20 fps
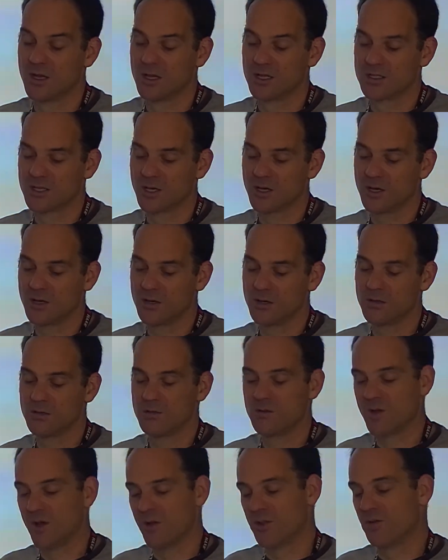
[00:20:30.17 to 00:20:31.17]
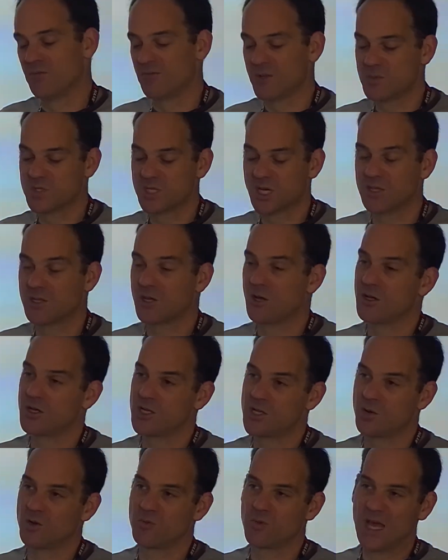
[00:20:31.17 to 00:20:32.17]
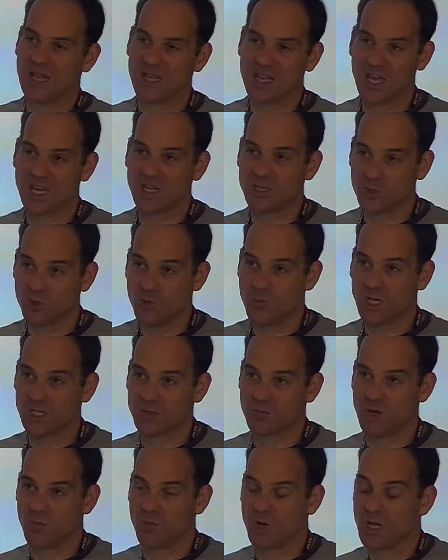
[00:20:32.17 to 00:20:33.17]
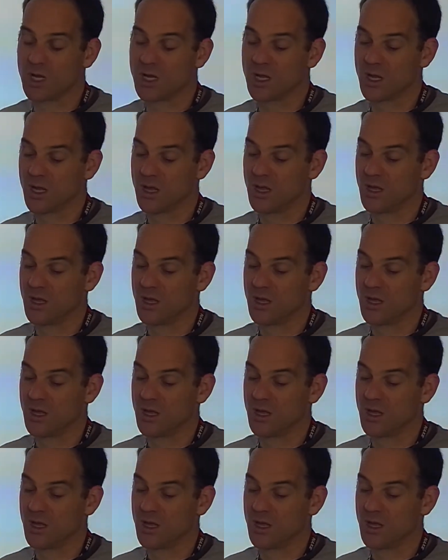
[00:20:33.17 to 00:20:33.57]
So on the flip side, though, you don't want to be allocating too much memory,